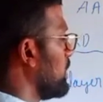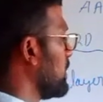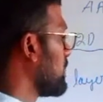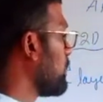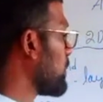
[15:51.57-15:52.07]

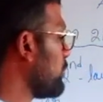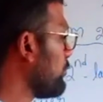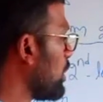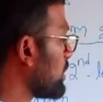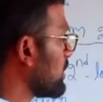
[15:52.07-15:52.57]
Number of
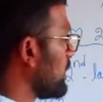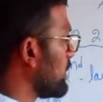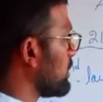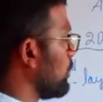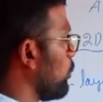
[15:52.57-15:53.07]

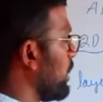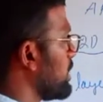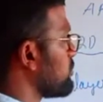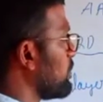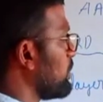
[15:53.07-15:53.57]
octahedral
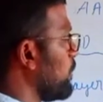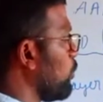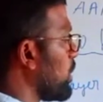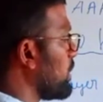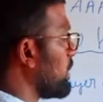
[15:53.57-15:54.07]
voids will be
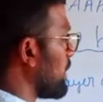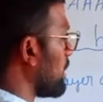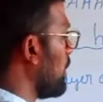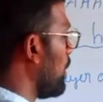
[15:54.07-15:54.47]
1n.